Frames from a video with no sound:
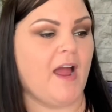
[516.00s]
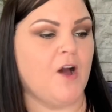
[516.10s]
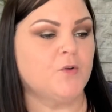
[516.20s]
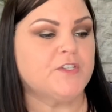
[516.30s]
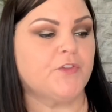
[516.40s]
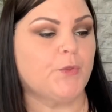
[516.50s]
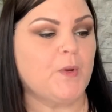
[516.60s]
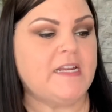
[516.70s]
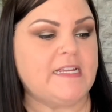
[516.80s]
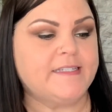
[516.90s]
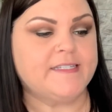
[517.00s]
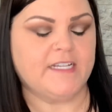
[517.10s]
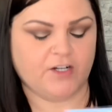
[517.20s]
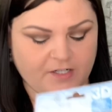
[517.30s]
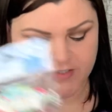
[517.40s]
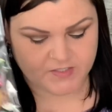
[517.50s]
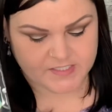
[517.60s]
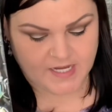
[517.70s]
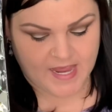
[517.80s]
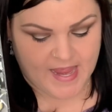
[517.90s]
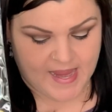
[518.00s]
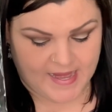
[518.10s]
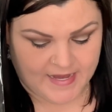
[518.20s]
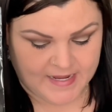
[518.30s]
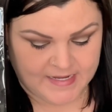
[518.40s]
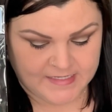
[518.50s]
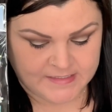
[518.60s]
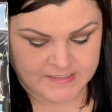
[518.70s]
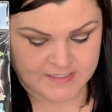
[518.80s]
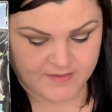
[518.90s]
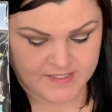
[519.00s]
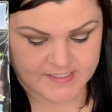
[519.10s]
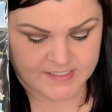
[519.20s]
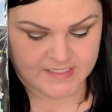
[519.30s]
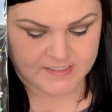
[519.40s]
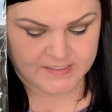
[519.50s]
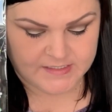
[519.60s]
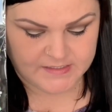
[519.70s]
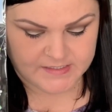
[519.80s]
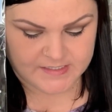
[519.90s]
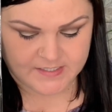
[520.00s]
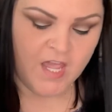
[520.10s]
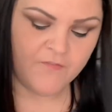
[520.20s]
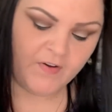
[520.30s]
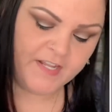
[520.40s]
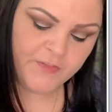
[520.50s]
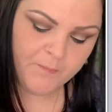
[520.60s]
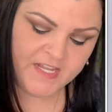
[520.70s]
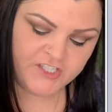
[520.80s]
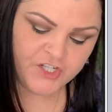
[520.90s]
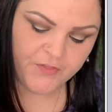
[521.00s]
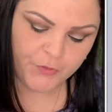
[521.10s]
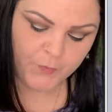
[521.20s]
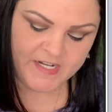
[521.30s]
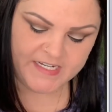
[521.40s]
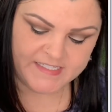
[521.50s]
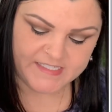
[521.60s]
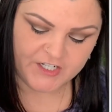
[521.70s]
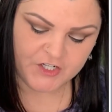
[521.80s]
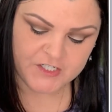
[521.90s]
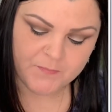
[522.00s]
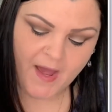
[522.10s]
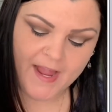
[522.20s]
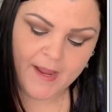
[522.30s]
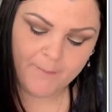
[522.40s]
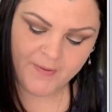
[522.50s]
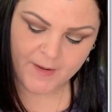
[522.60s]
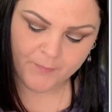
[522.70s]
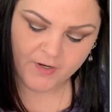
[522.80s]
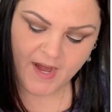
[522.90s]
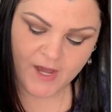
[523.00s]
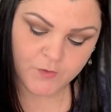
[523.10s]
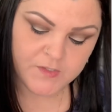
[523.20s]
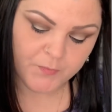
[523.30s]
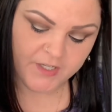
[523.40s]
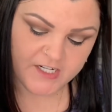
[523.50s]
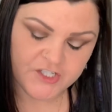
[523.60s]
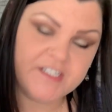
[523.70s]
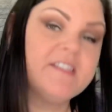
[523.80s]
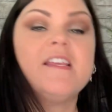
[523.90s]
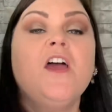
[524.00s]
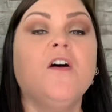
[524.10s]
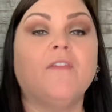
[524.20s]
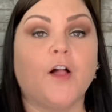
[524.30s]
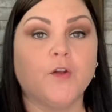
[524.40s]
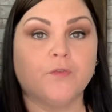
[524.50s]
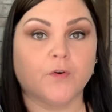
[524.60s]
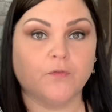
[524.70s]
House 3D stickers, and this is Fun at the Beach 3D stickers by Paper House Productions, valued for